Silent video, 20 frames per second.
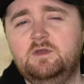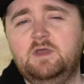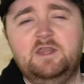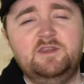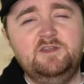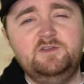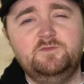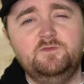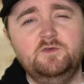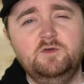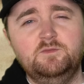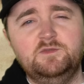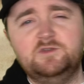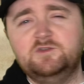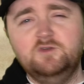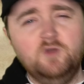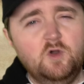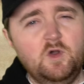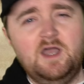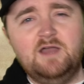And this film does
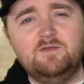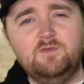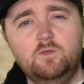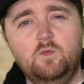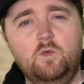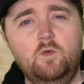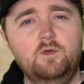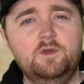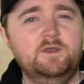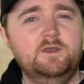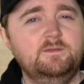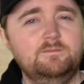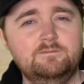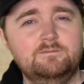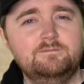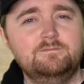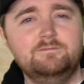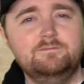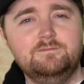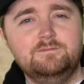not have a warning.
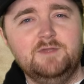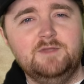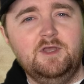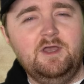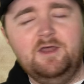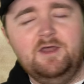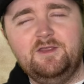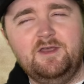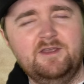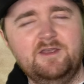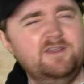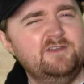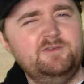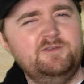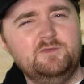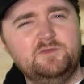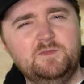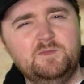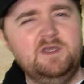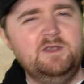Like, I, I guess
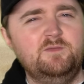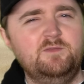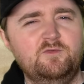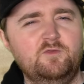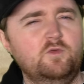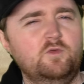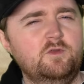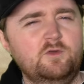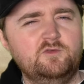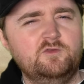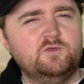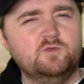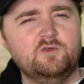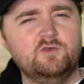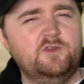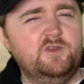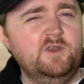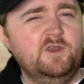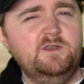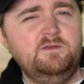it was made before those were a
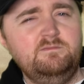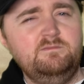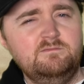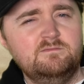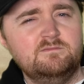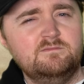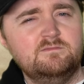thing.